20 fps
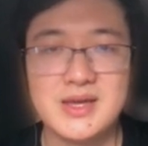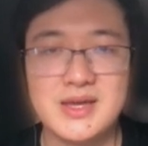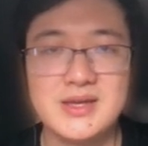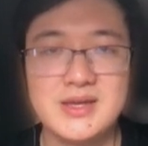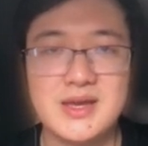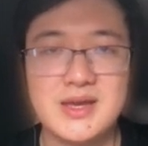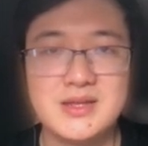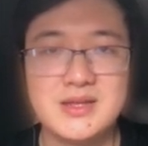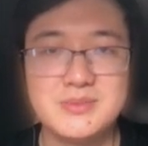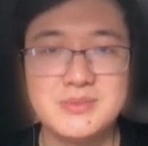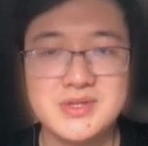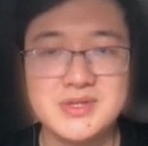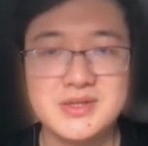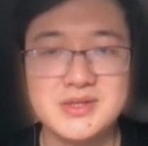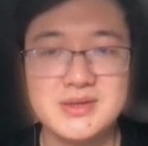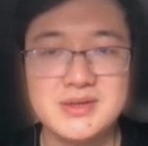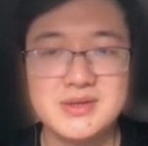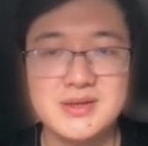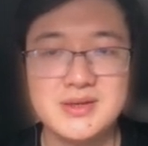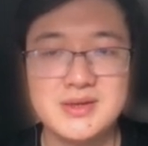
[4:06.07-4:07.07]
A and B.
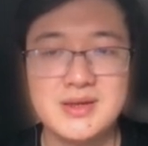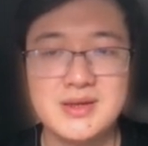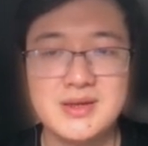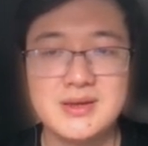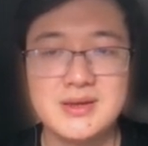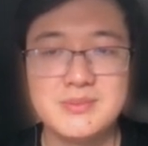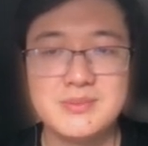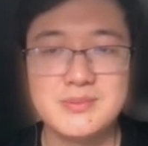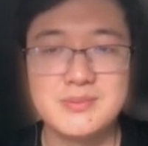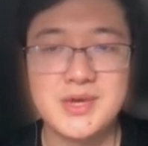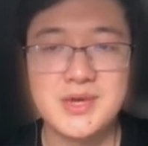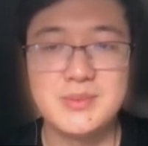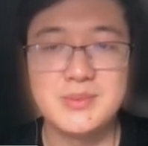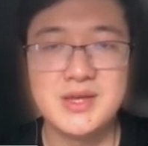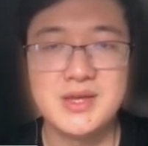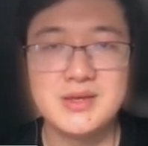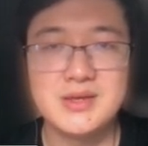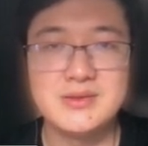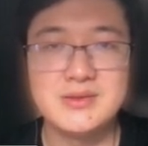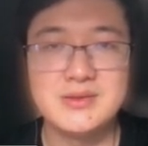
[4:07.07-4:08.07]
By
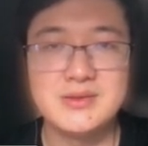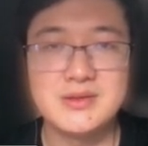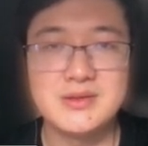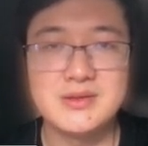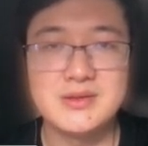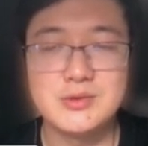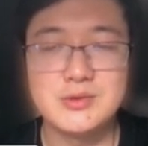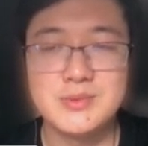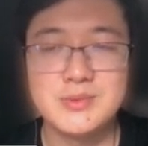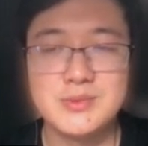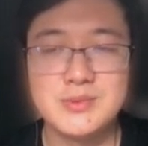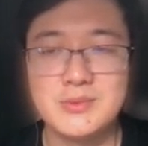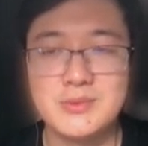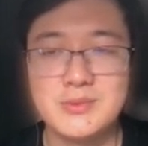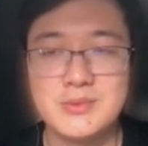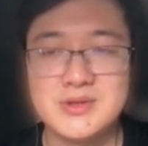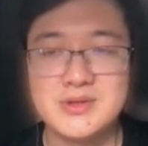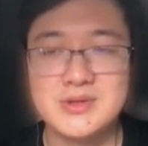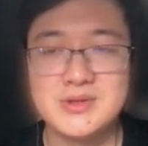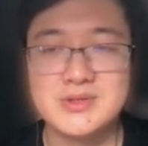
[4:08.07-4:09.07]
making the two
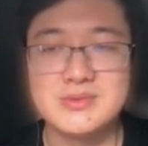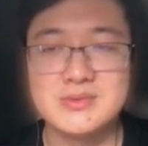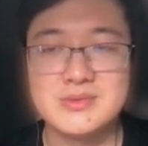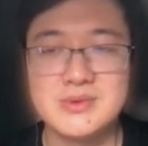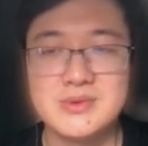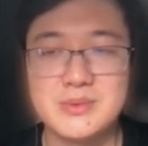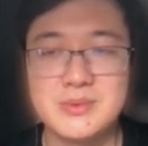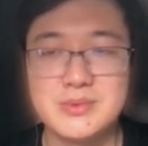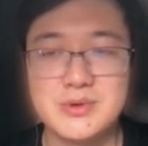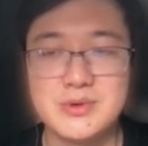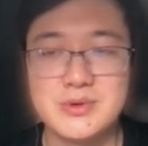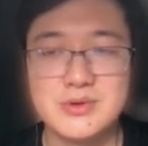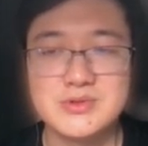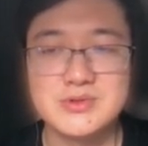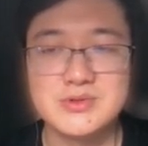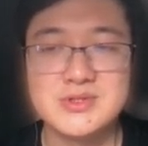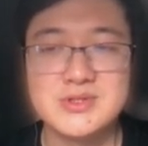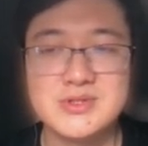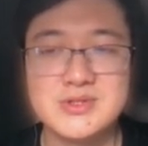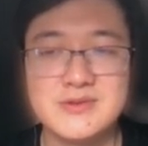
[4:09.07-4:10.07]
parameters
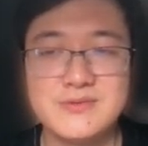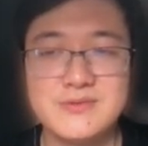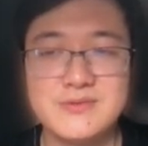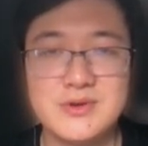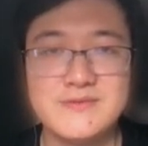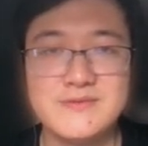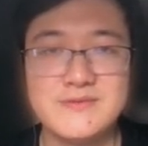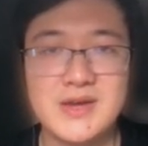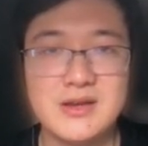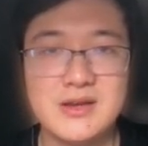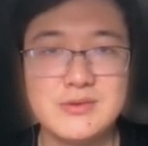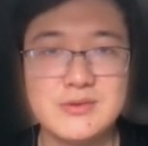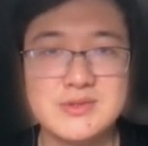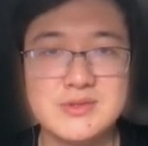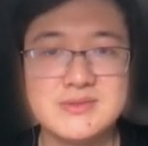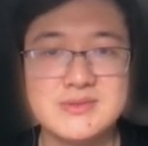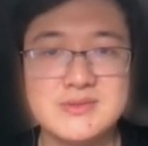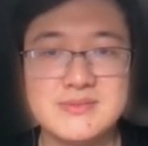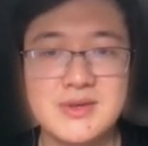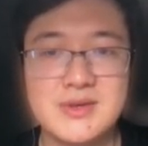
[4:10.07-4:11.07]
approach different
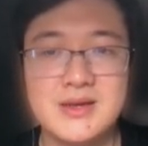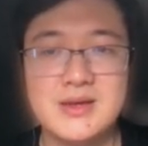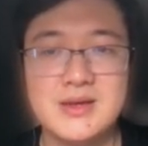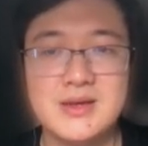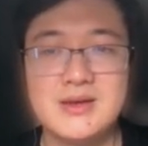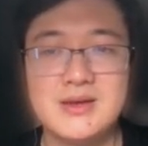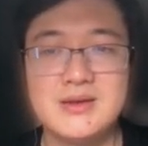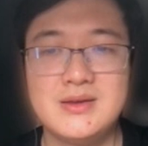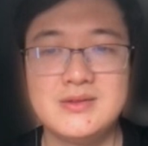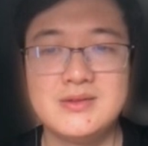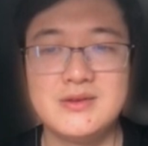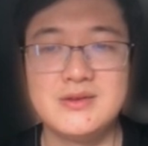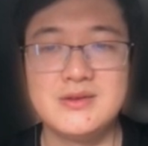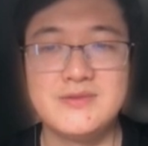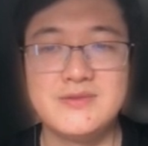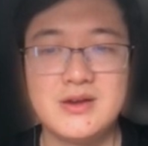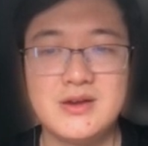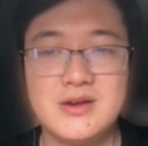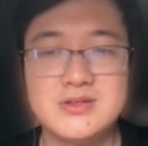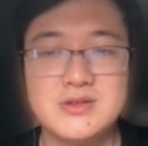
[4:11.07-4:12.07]
values, the
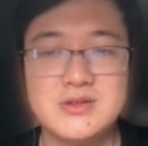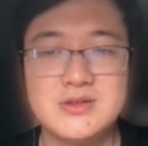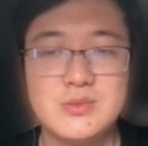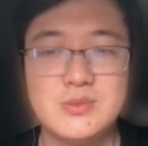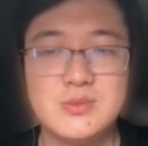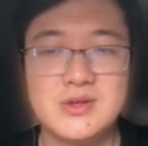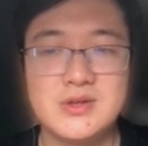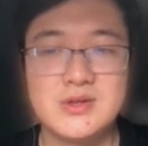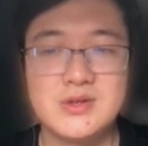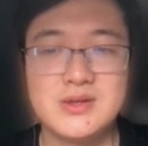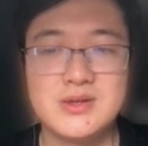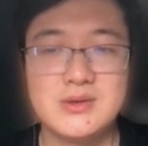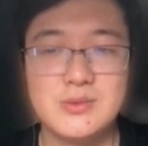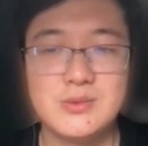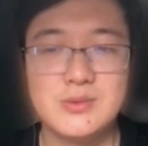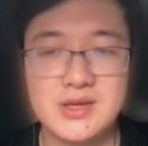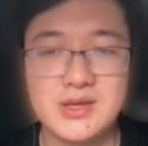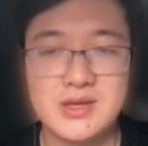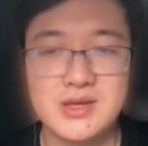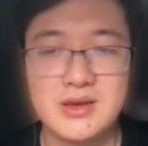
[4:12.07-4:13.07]
function
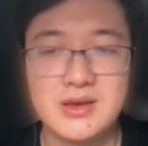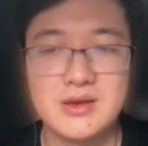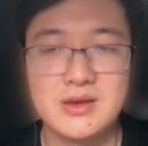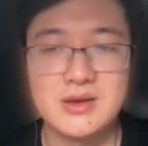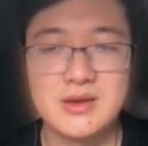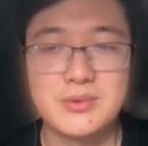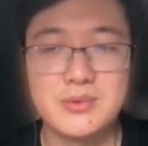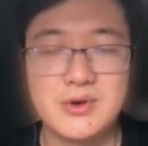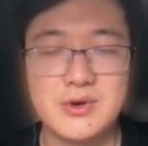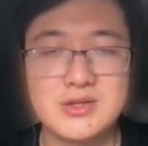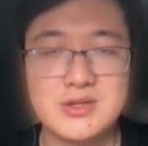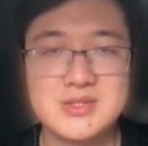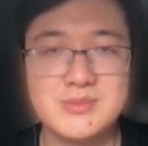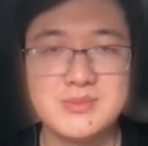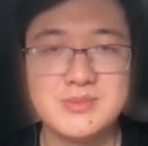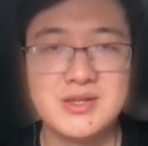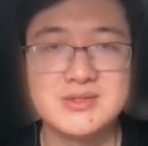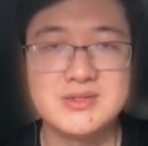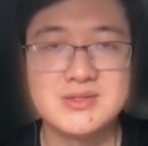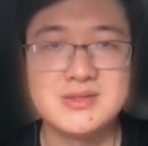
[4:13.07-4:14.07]
can
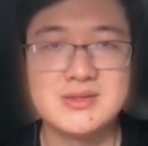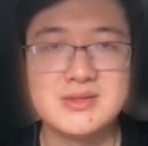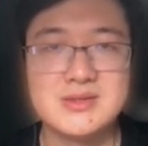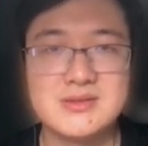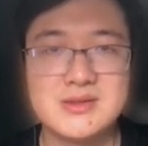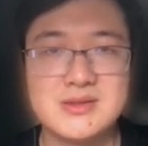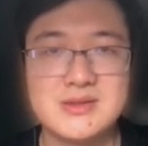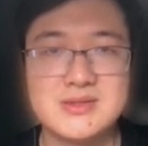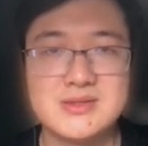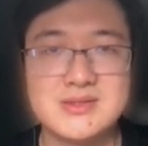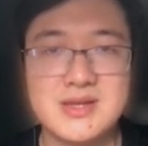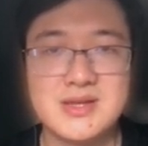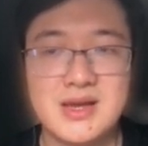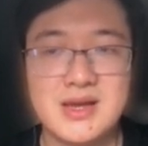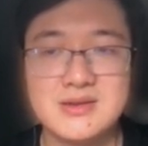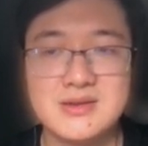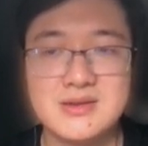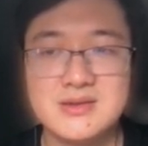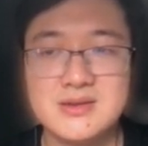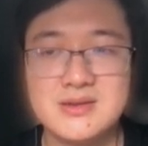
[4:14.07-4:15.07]
approximate the
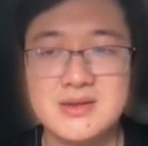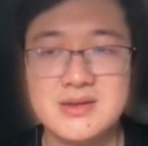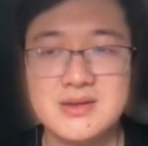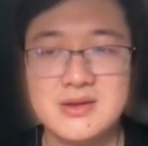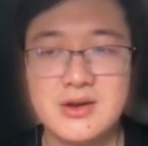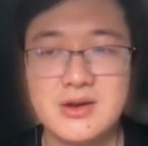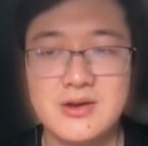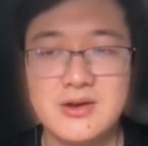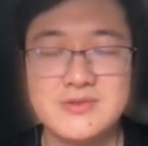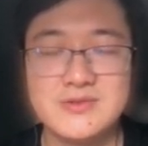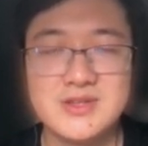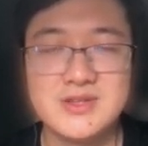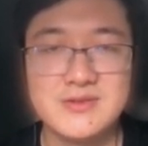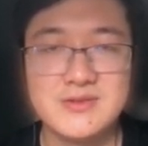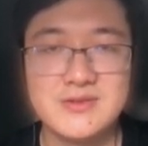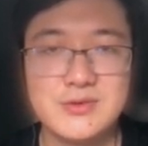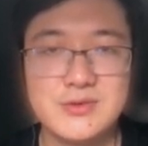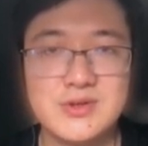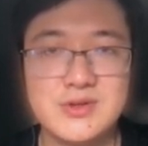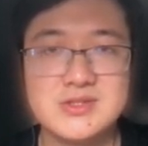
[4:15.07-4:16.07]
stack of
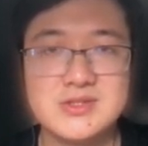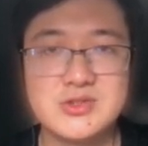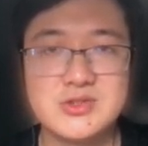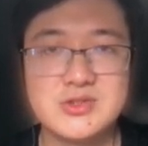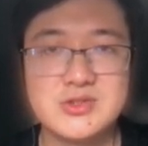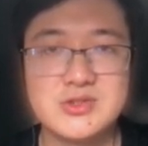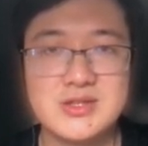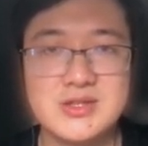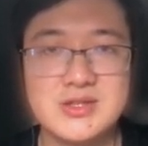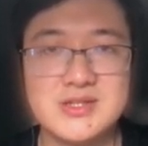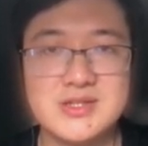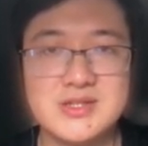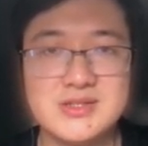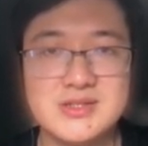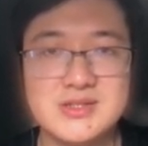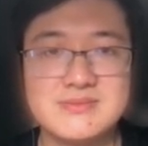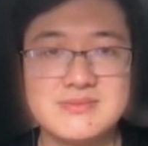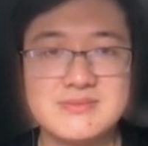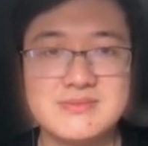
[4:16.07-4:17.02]
different strategies.